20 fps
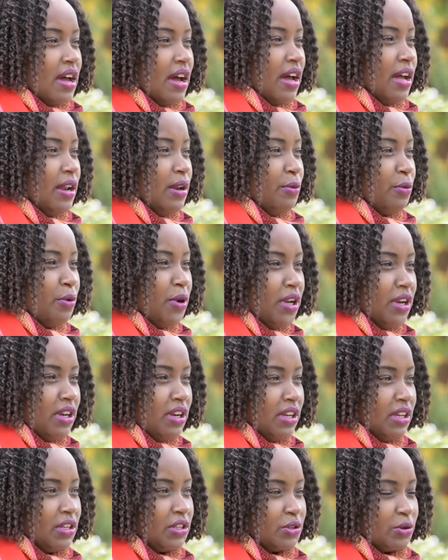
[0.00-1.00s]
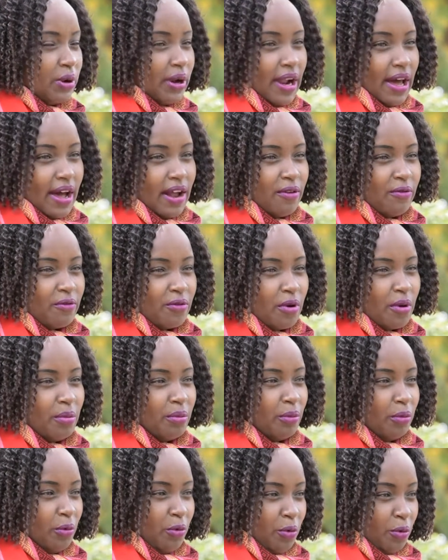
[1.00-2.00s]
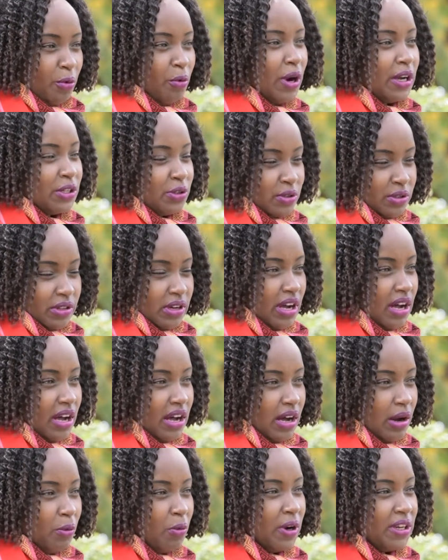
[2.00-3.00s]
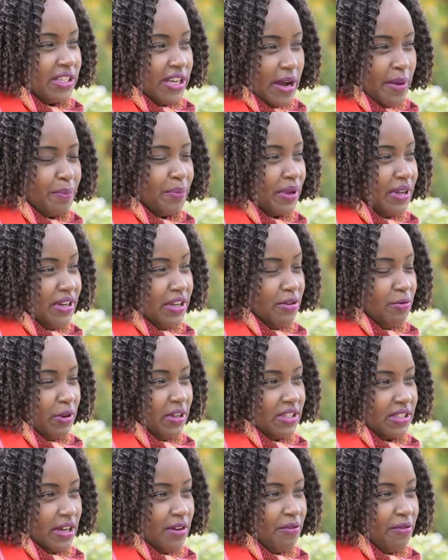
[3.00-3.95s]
and we need to learn from what happened in West